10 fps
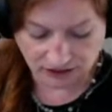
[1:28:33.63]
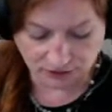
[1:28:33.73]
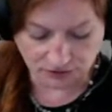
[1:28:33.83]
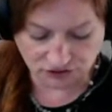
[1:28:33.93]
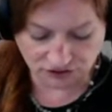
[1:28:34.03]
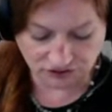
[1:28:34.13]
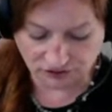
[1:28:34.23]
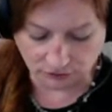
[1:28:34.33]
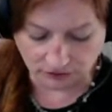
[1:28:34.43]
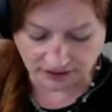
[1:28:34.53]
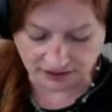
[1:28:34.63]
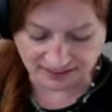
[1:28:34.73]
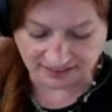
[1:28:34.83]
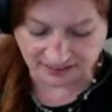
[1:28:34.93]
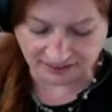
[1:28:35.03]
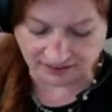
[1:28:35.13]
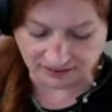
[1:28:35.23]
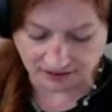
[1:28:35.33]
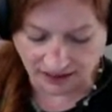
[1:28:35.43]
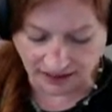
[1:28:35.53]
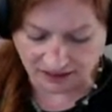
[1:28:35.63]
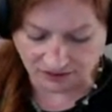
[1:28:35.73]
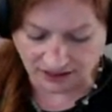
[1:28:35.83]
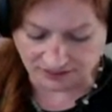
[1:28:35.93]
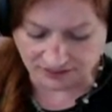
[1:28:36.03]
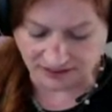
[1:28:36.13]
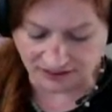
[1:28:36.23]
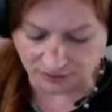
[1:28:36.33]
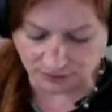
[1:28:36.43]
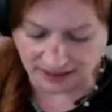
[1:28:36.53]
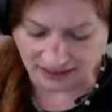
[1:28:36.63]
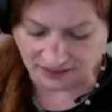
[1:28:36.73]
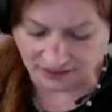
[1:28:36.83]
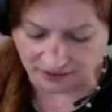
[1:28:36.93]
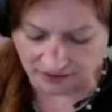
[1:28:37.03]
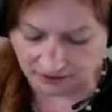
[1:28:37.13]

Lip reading: "You're just an ordinary citizen. I don't have to tell you anything."